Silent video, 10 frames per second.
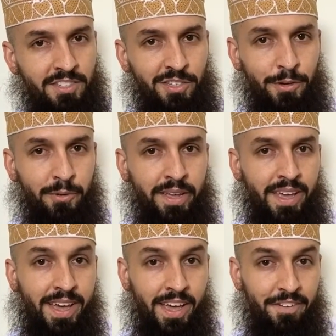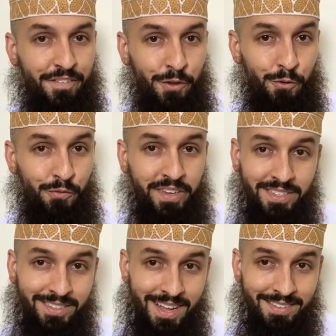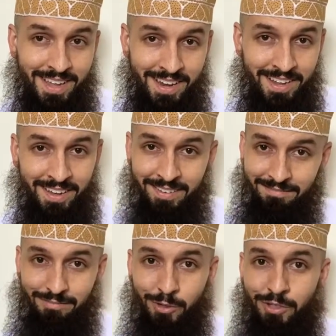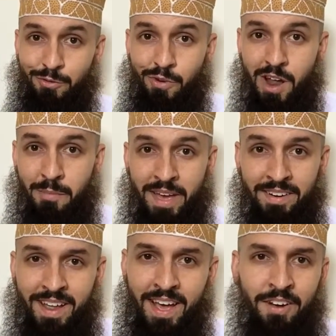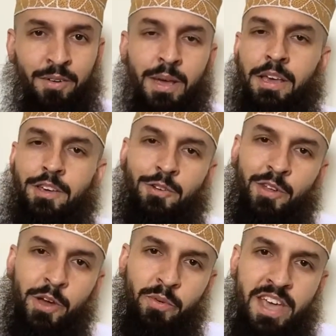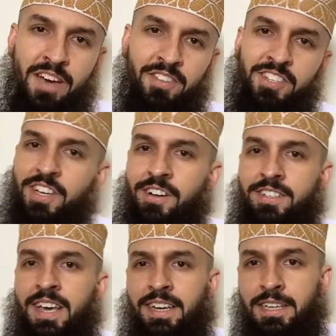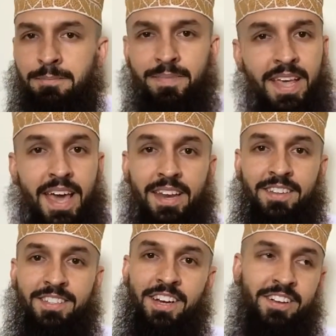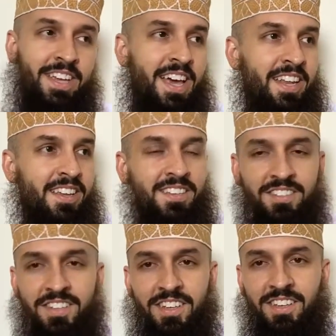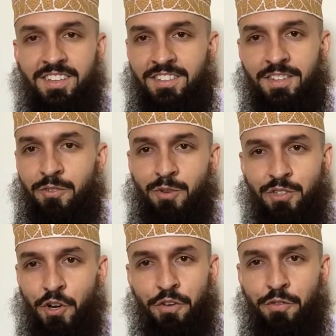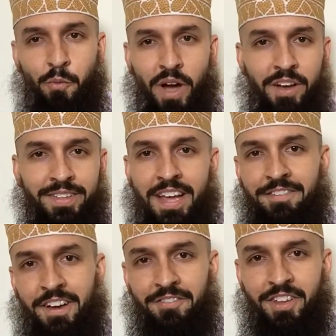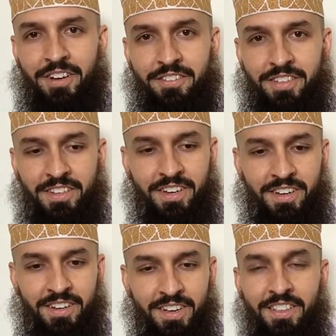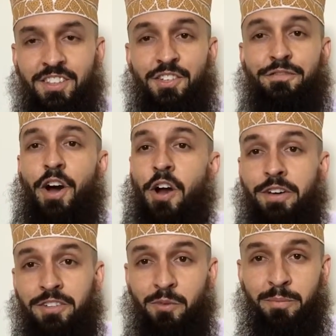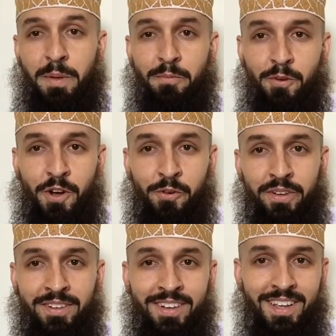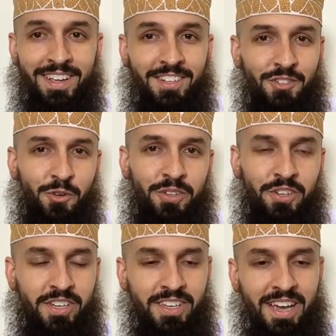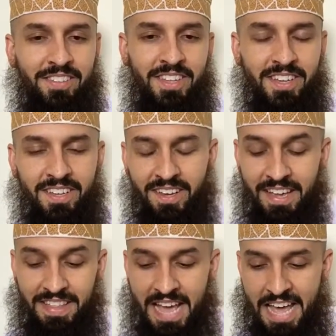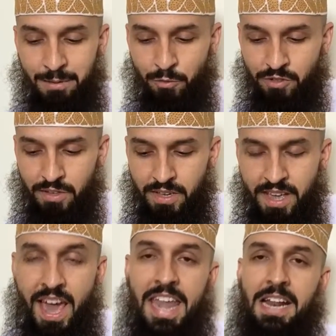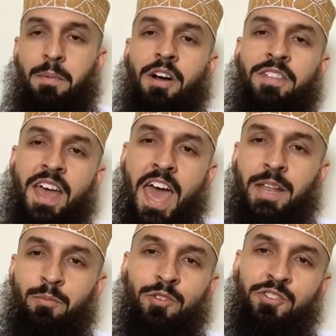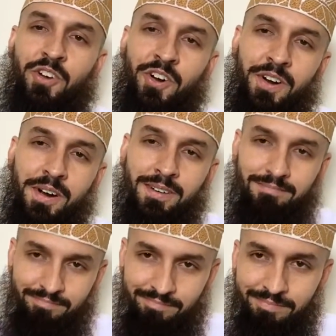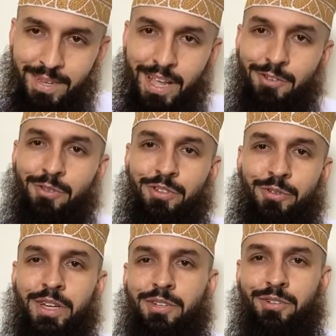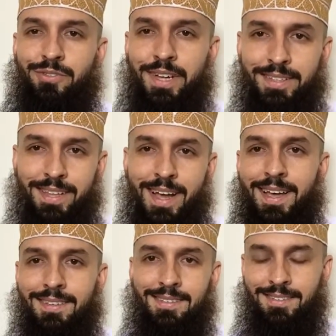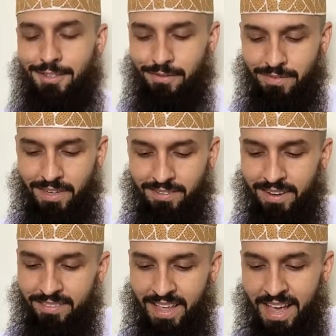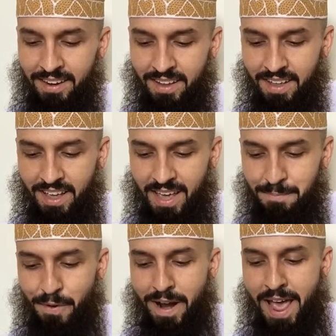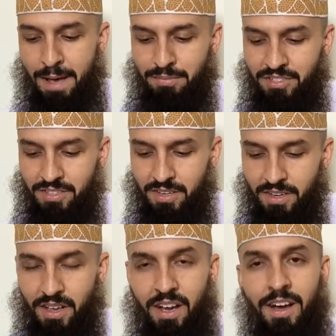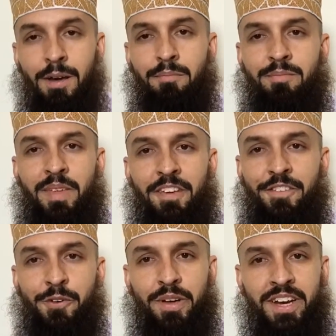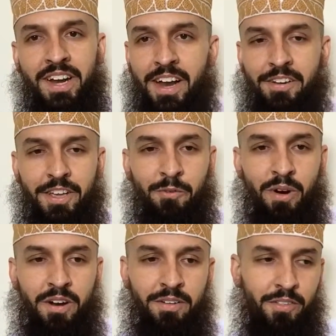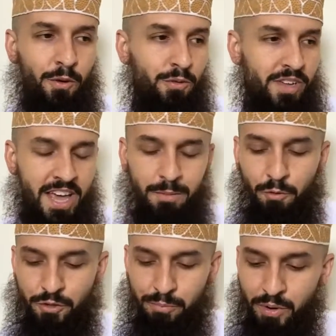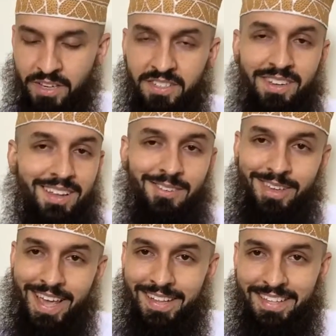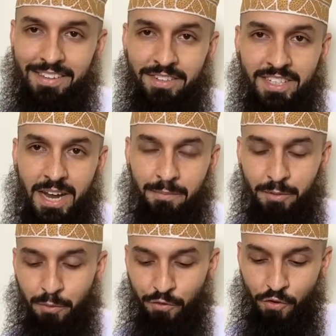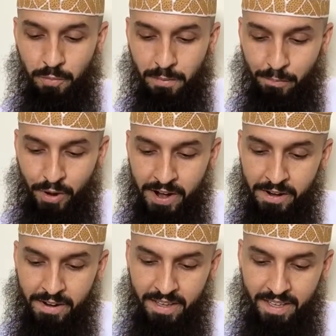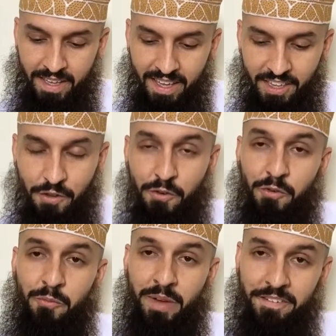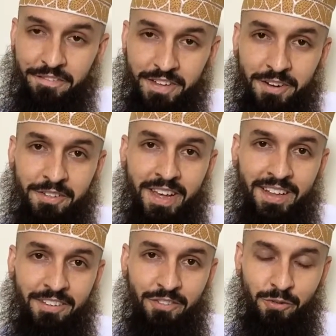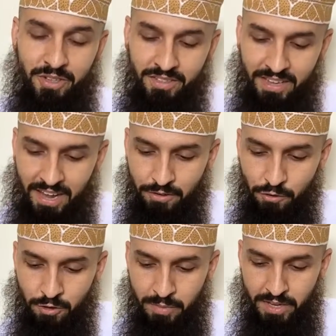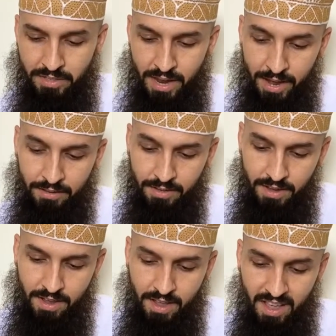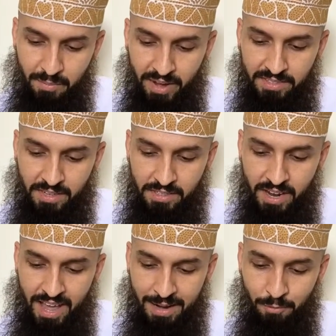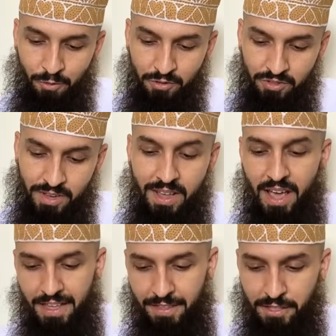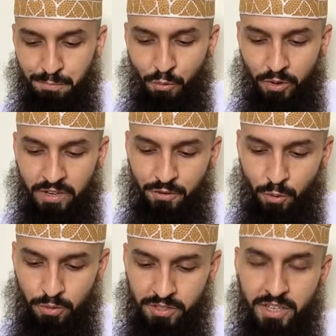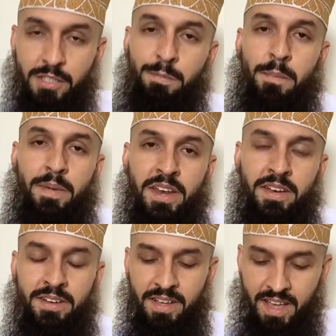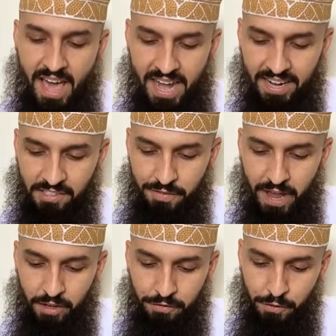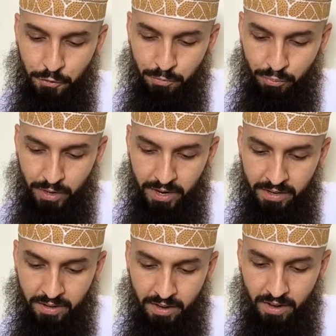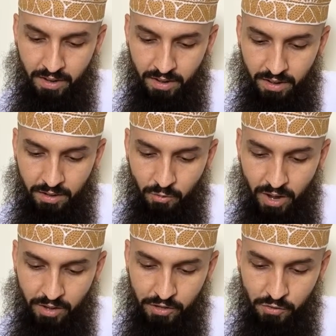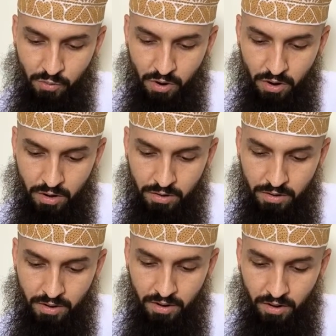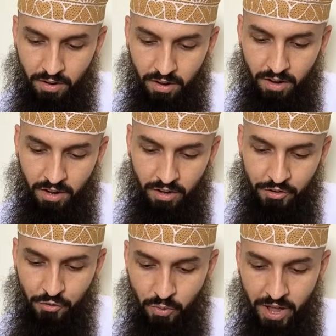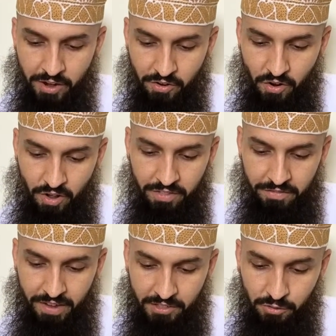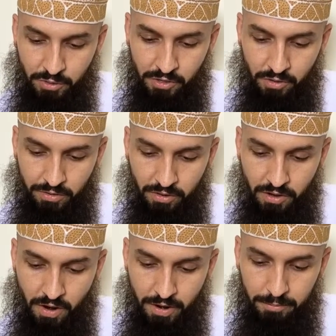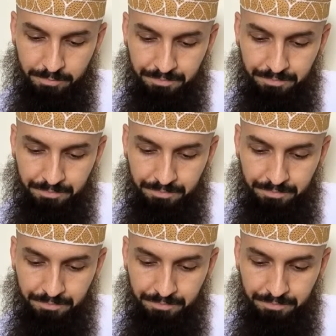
So if you visit Tanzania, which is where I'm at now, you know that we have the Serengeti. And the Serengeti is the reserve, the wildlife out there, the safaris where people go and enjoy looking at the animals. And among the animals are dangerous creatures like lions and certain things like that. And perhaps if you're in an area where those animals are present and you can't leave in time to perform your prayer, you may fear that if you get down, you could be attacked by such animals. At this point, of course, it is permitted and it is valid for you to pray while you are underway or on the vessel here on the car.